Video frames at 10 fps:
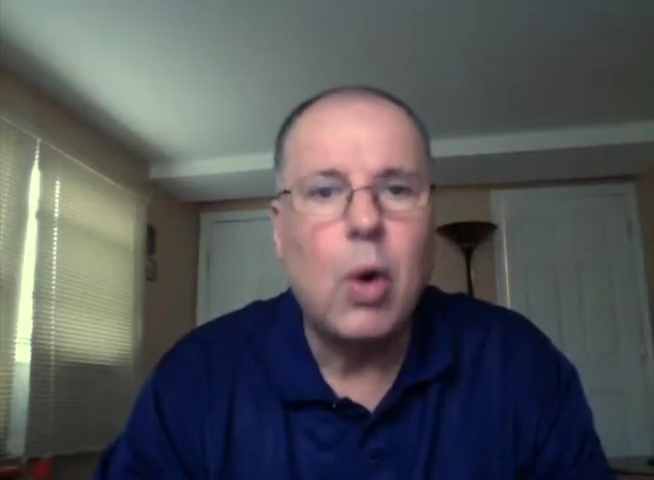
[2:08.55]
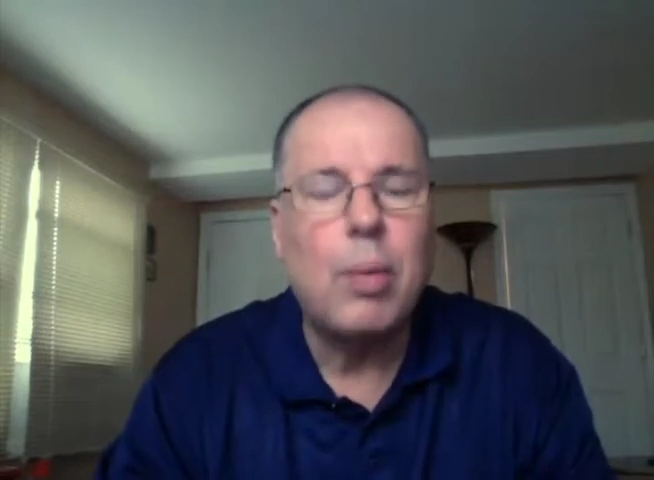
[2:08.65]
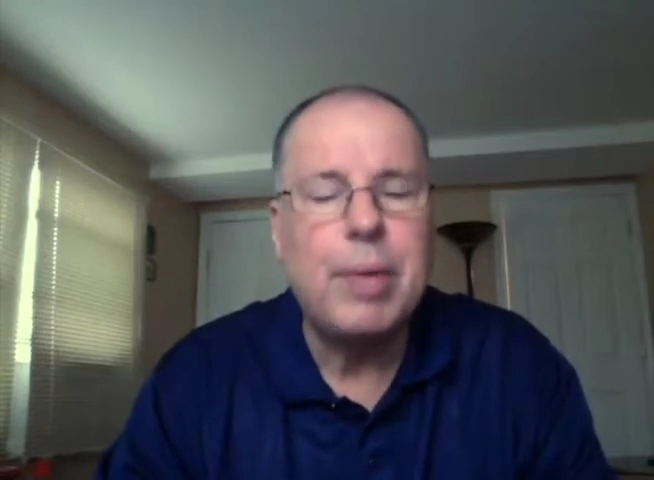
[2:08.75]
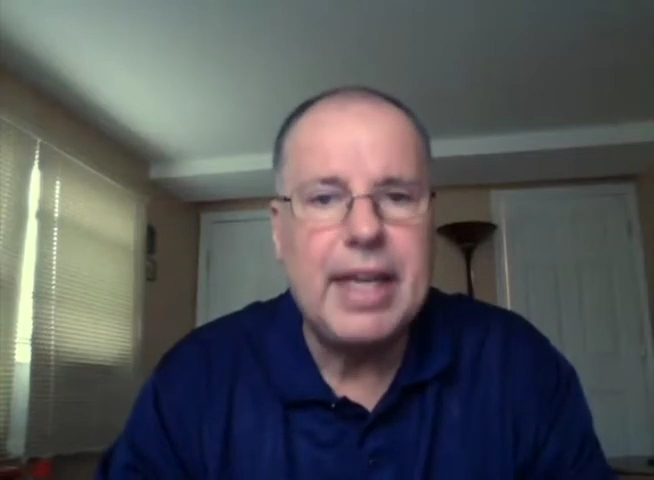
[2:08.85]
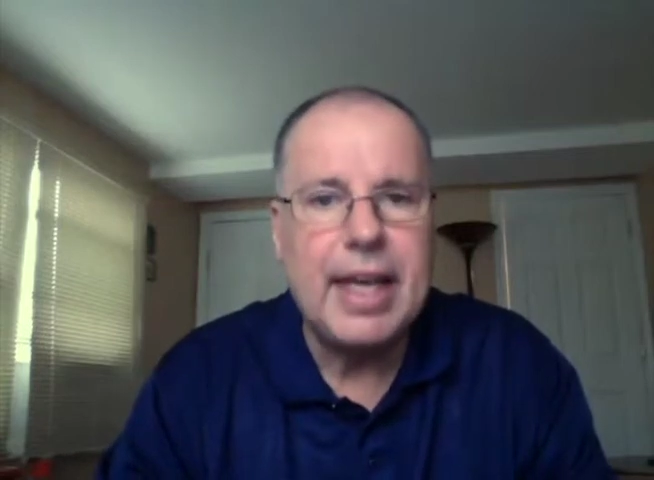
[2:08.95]

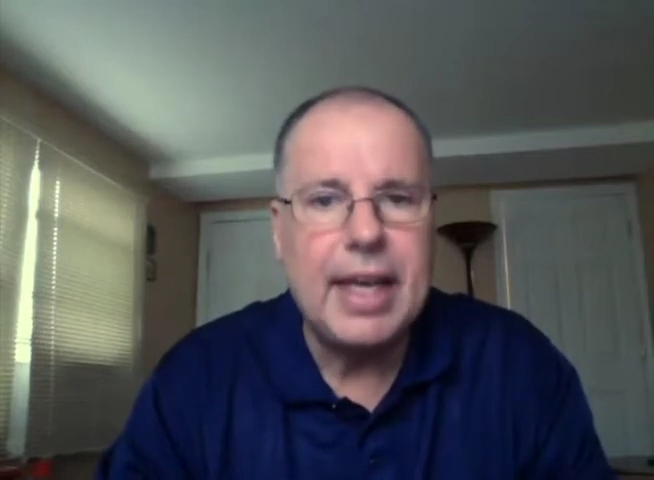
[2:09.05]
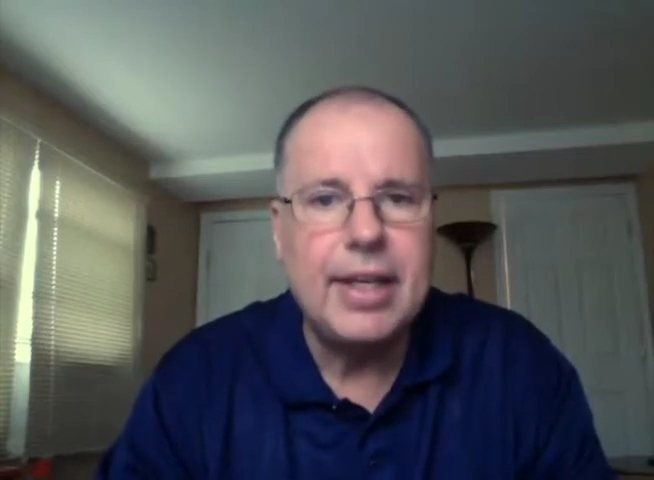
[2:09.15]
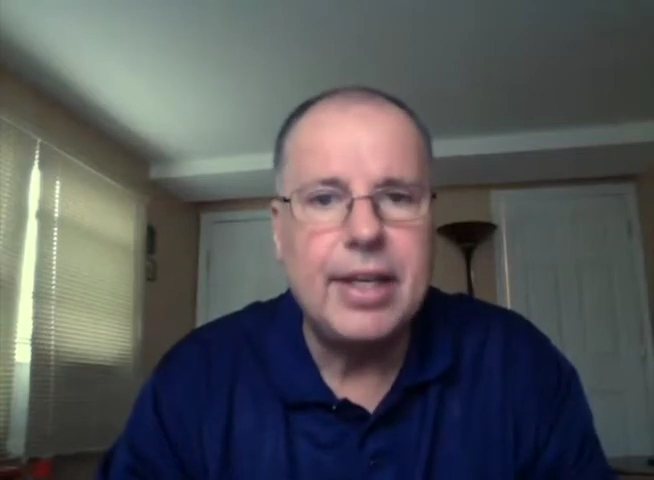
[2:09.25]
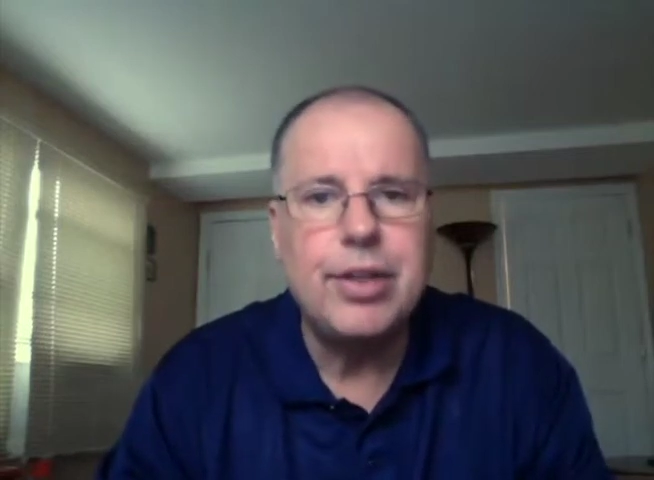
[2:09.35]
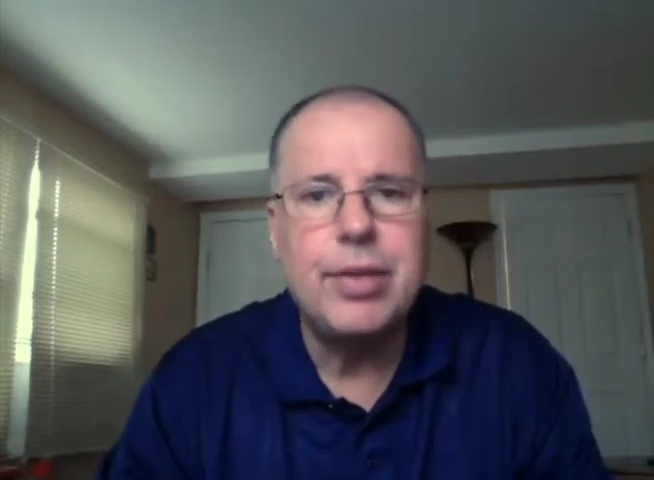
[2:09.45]
or
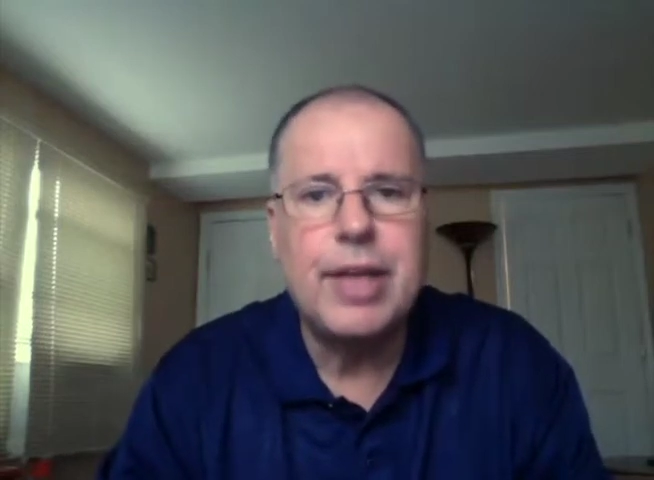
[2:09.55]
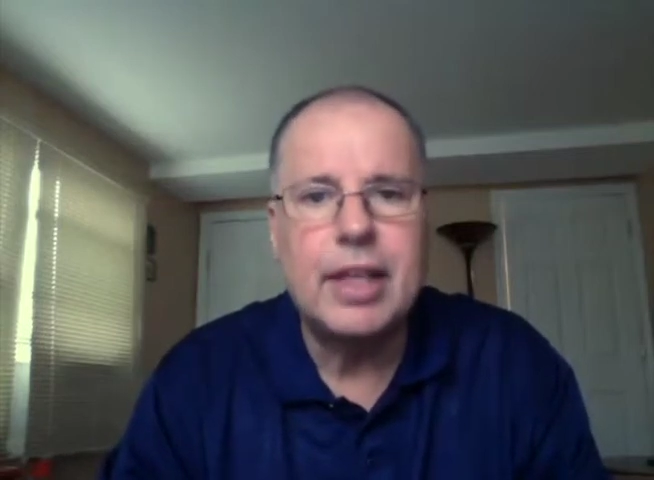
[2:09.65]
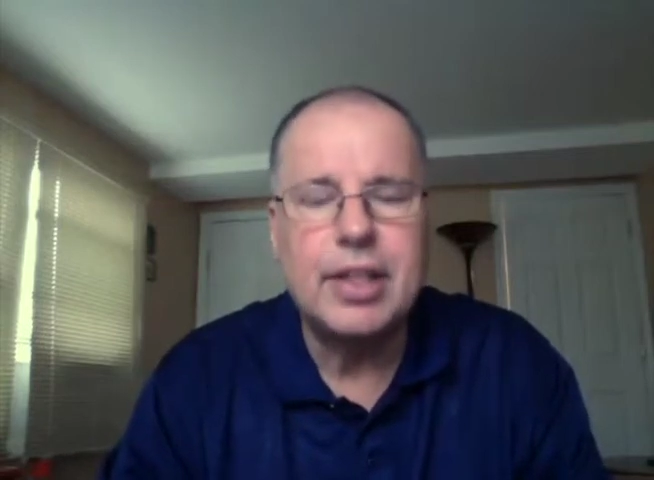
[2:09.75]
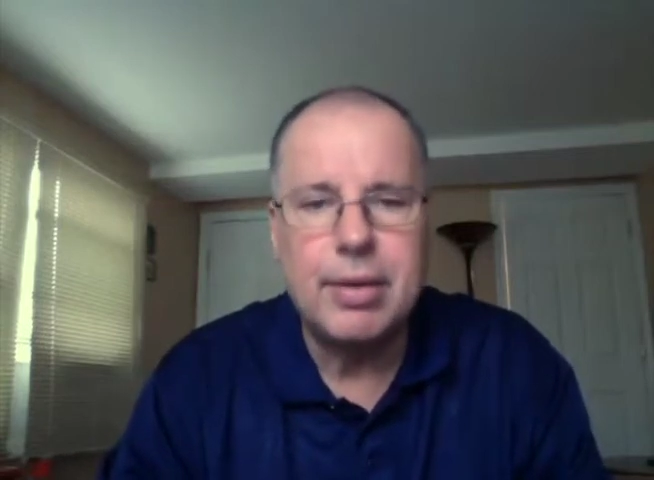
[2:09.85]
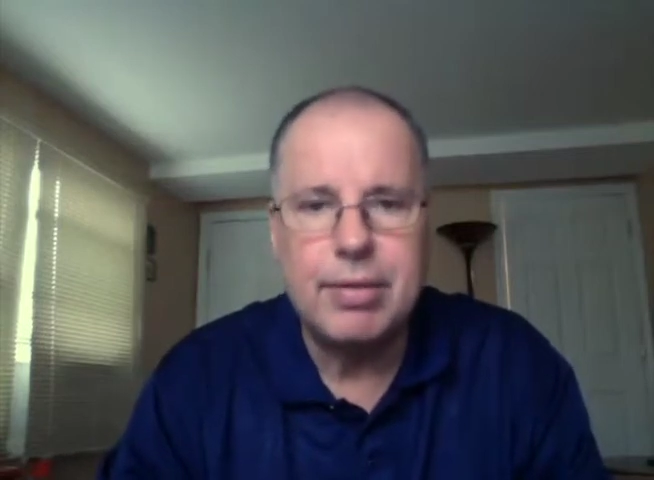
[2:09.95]
begin in
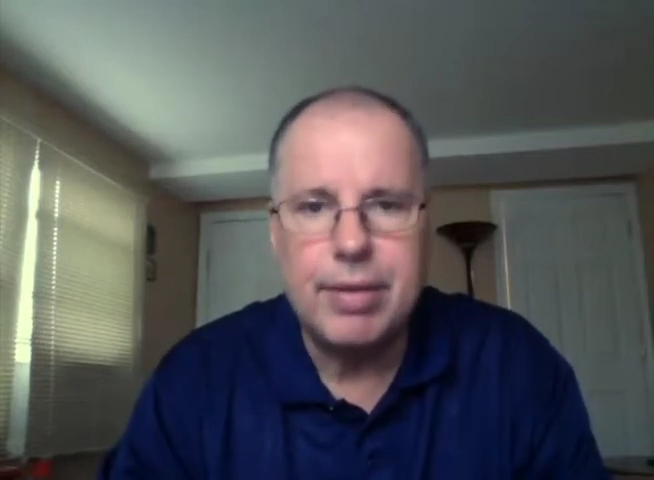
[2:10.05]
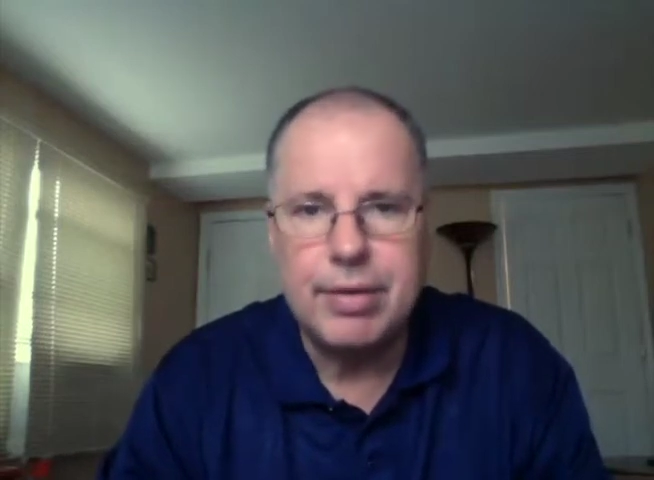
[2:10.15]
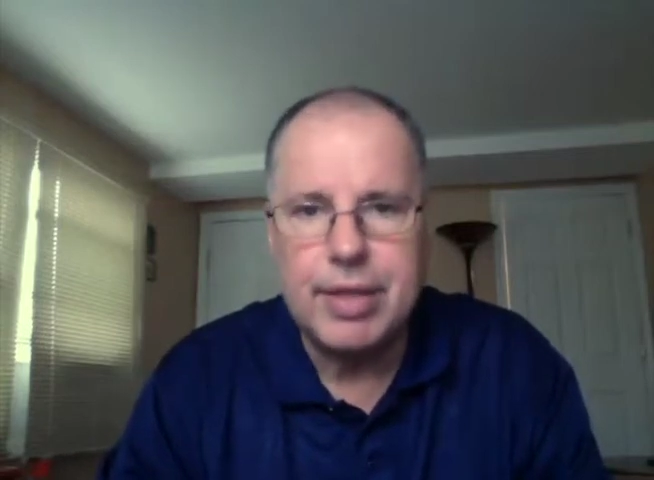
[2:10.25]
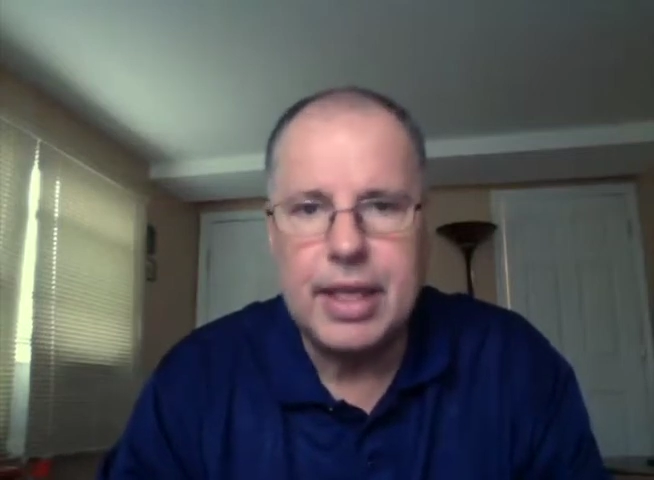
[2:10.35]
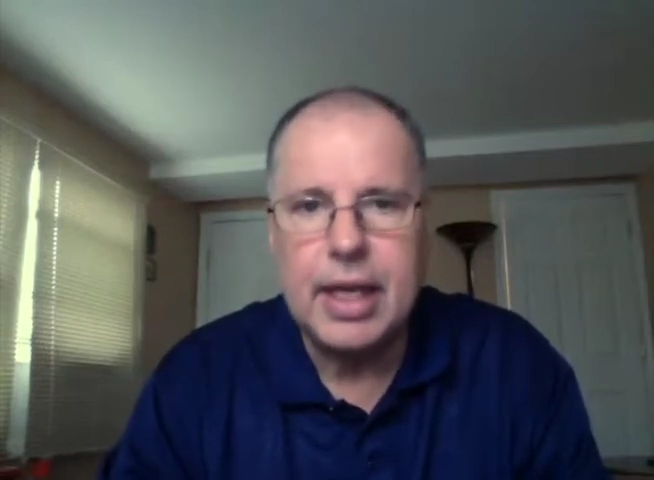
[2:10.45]

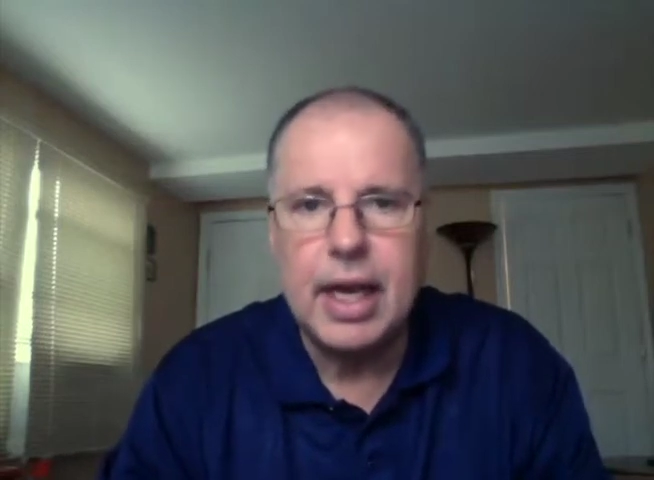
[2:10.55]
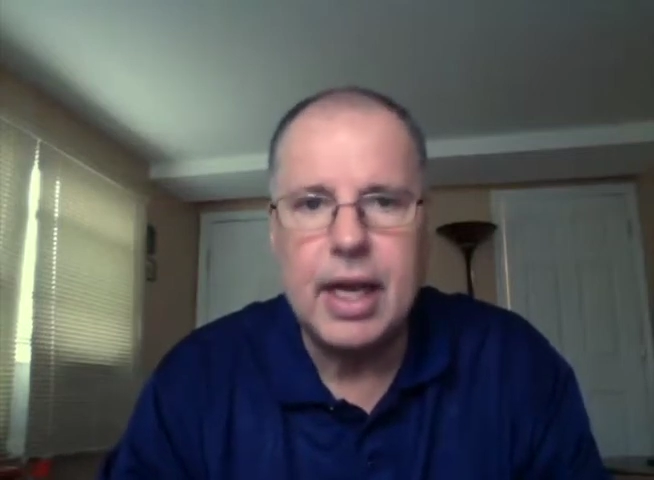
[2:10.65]
2015.